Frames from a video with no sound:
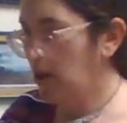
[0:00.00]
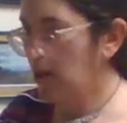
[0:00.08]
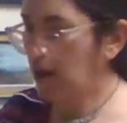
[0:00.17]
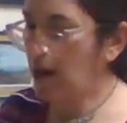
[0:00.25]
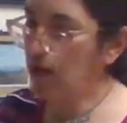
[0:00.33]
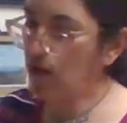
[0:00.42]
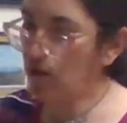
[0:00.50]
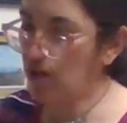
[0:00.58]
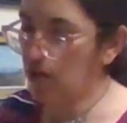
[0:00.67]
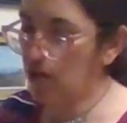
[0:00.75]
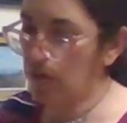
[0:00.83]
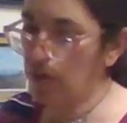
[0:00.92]
Like I
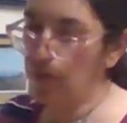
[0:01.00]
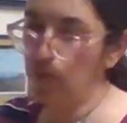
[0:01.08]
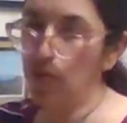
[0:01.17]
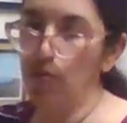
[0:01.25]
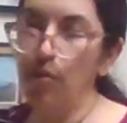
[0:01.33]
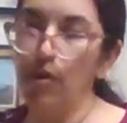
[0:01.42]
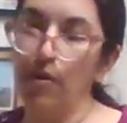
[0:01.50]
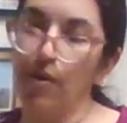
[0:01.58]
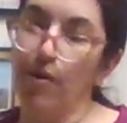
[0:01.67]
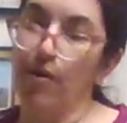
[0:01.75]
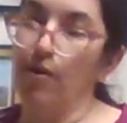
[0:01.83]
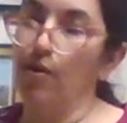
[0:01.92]
understand some people don't.
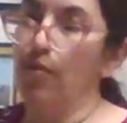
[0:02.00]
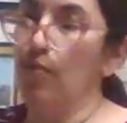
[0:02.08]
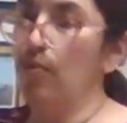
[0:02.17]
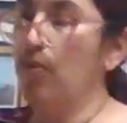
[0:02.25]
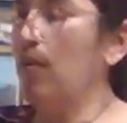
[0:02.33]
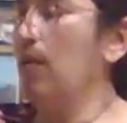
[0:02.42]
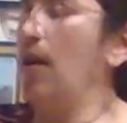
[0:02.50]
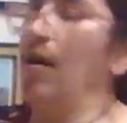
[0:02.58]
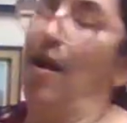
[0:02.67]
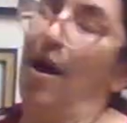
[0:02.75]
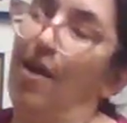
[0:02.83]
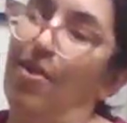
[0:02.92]

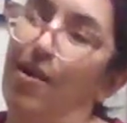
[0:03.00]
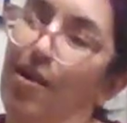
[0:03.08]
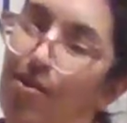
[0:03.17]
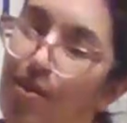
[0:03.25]
I think it's